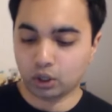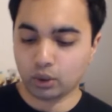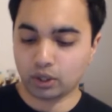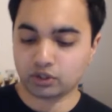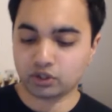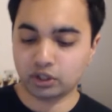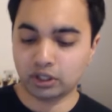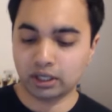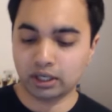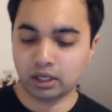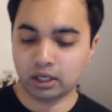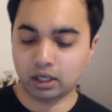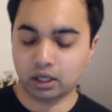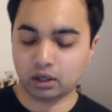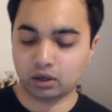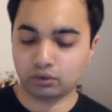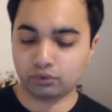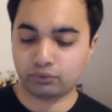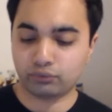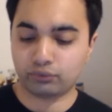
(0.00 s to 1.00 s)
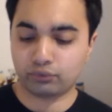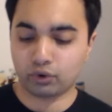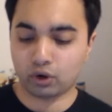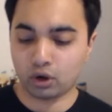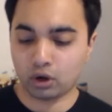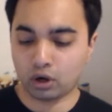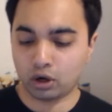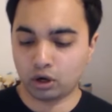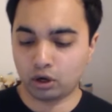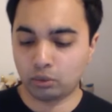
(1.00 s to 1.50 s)
Question here
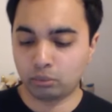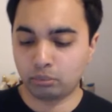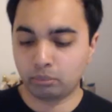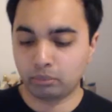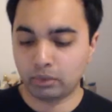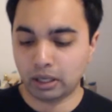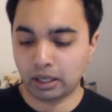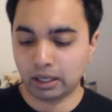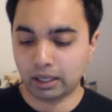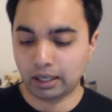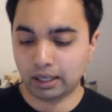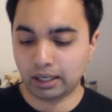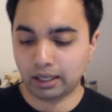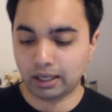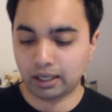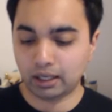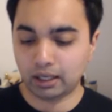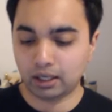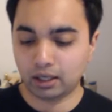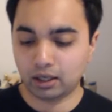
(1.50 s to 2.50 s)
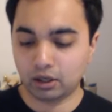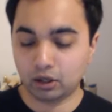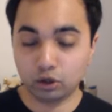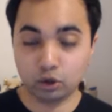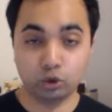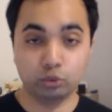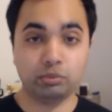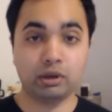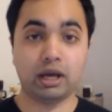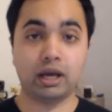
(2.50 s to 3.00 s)
from
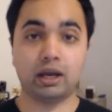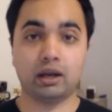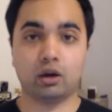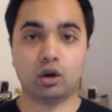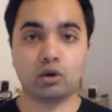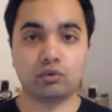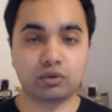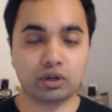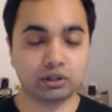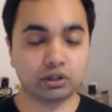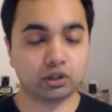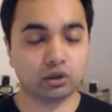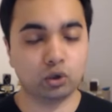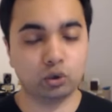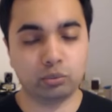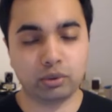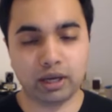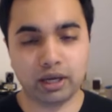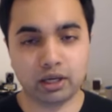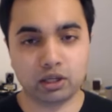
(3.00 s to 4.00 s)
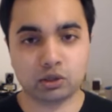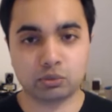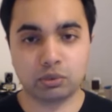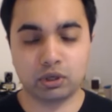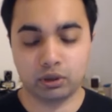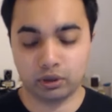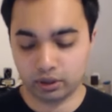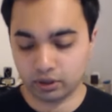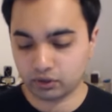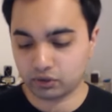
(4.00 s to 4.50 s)
Lupe over at the Lupe
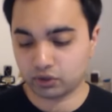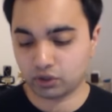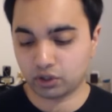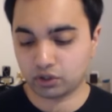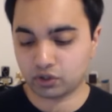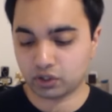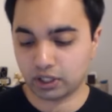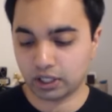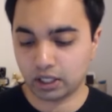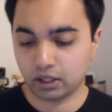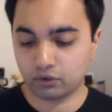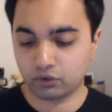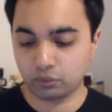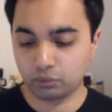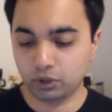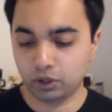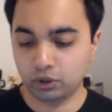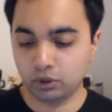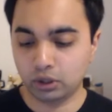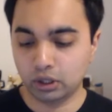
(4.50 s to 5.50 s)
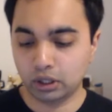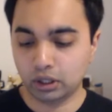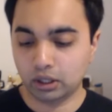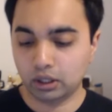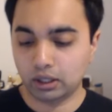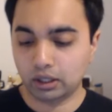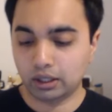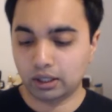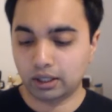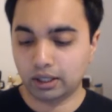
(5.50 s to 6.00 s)
Experience. Good to hear from you.
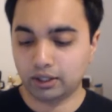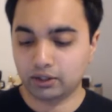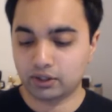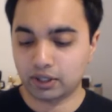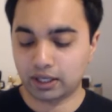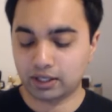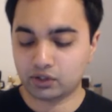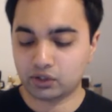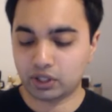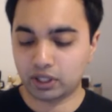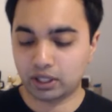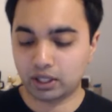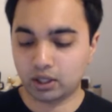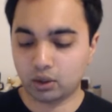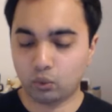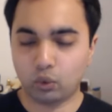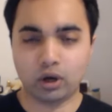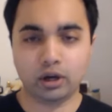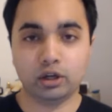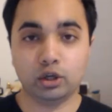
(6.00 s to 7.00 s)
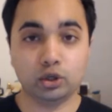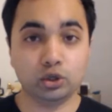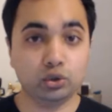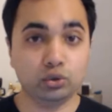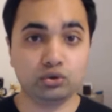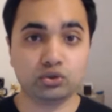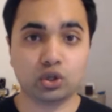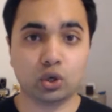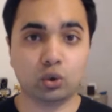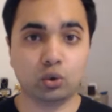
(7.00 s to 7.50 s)
He says here, why are
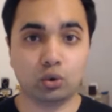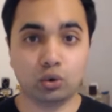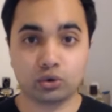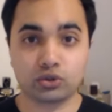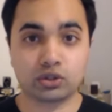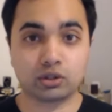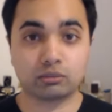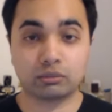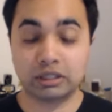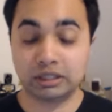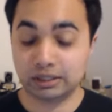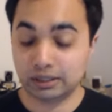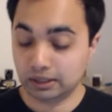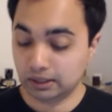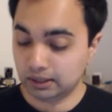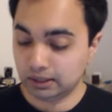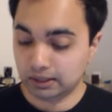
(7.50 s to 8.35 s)
you so awesome?